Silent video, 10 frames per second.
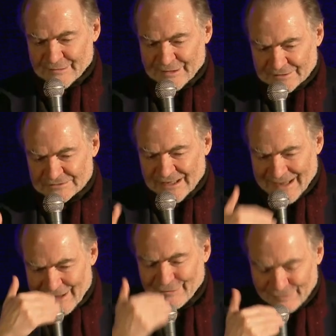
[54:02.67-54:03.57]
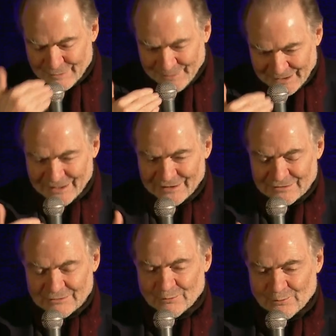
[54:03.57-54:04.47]
era has to
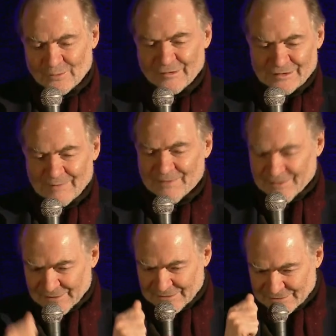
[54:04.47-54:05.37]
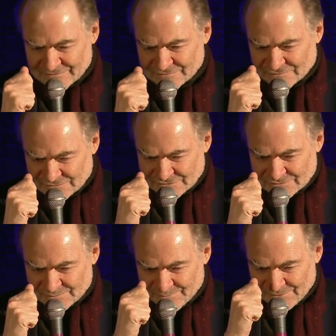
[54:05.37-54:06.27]
begin with something that can
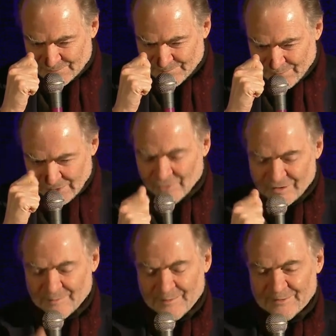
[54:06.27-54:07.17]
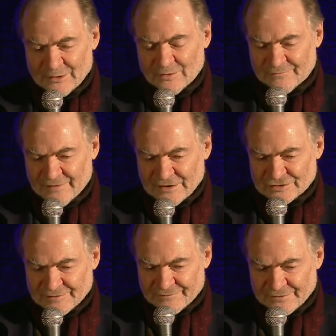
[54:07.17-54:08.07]
plausibly be called
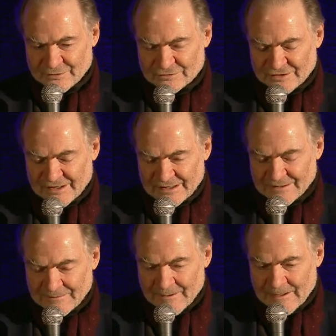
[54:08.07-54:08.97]
victory for Ukraine,